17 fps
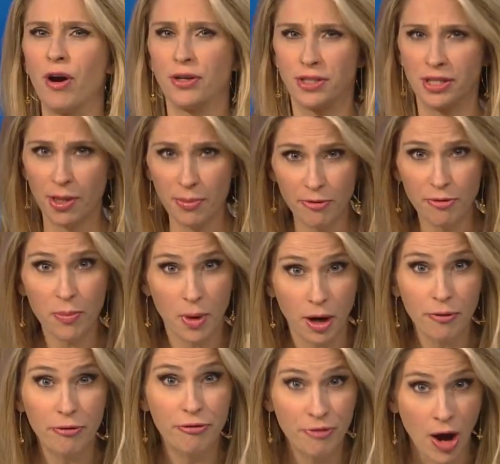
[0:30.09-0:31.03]
Some of them are
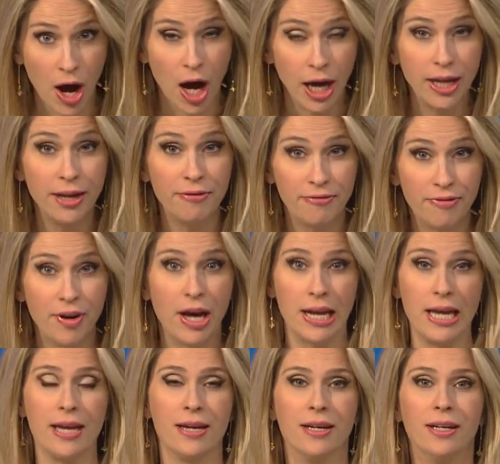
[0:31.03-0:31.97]
fun and funny.